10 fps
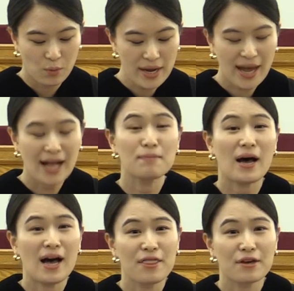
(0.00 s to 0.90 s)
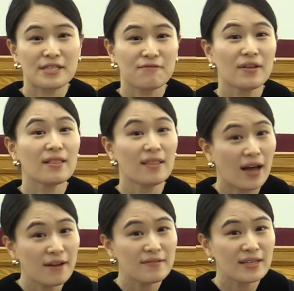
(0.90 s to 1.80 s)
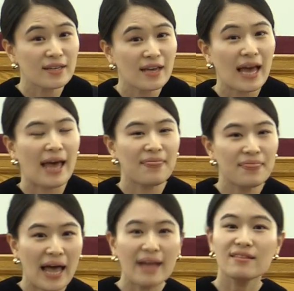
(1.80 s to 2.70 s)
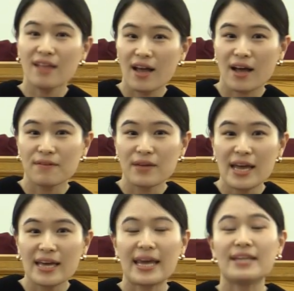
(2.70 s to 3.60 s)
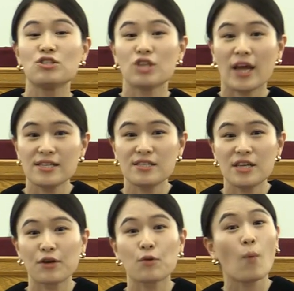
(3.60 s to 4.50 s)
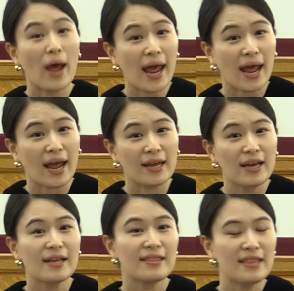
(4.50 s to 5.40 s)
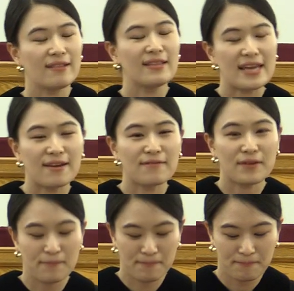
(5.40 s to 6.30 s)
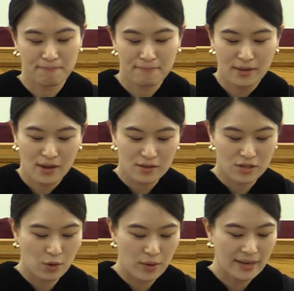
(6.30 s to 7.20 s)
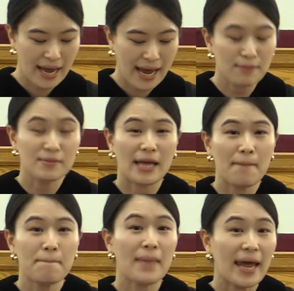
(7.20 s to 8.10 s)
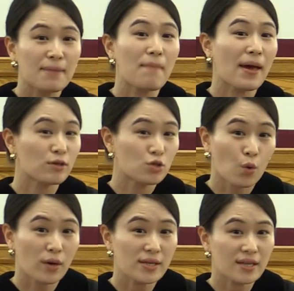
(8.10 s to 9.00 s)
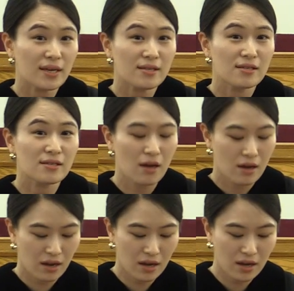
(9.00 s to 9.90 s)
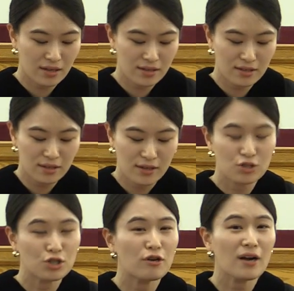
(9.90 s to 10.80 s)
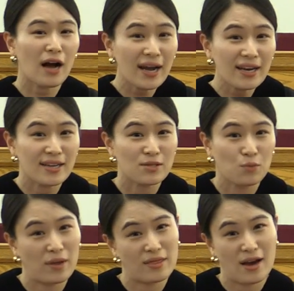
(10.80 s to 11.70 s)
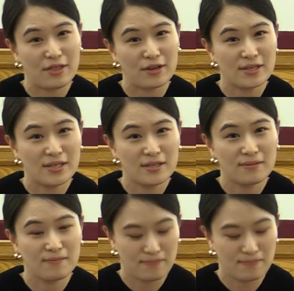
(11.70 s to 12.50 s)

we help others feel loved, and that love can change their way they live. So it helps them make better choices and share kindness with others.